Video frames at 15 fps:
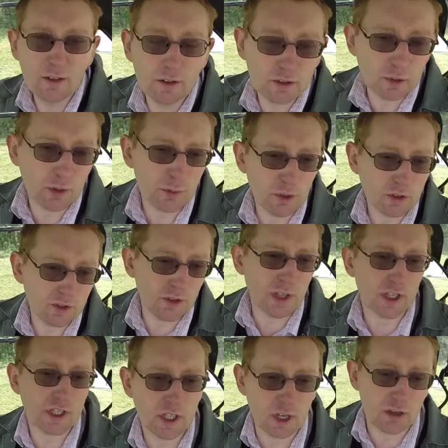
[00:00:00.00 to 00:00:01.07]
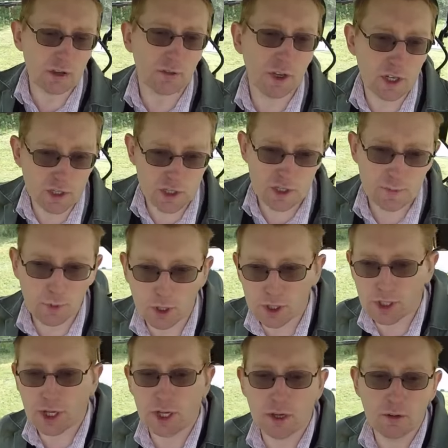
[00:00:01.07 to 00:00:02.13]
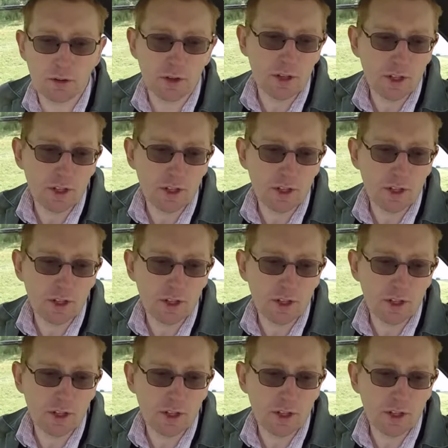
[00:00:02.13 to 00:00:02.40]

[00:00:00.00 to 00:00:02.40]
So we must have had a couple of inches by now